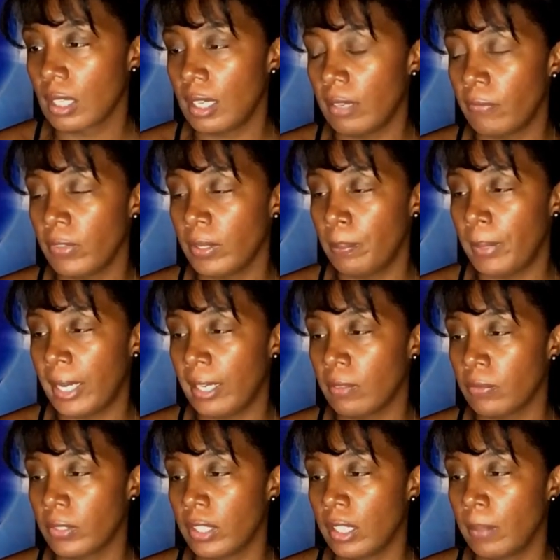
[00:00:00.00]
I feel bad
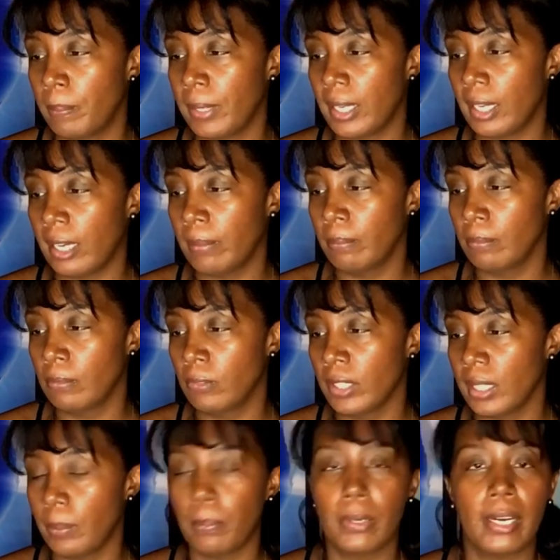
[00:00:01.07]
for her, but I'm
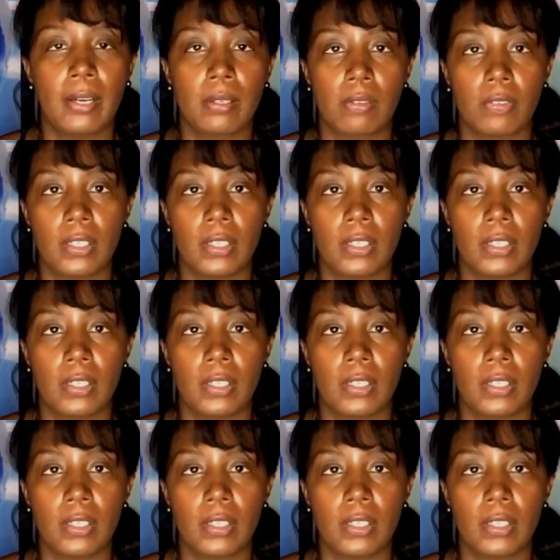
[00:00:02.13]
really proud of